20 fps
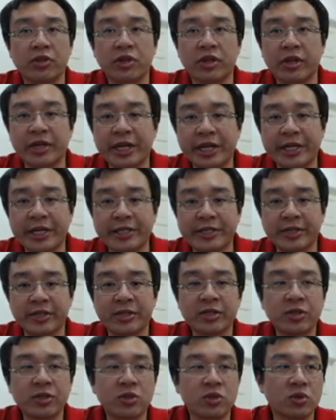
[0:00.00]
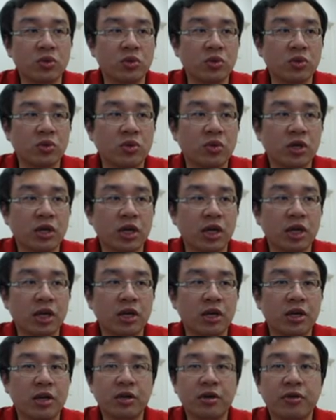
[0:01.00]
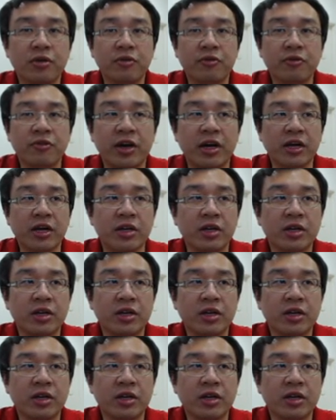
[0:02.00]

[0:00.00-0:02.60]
knight to a5,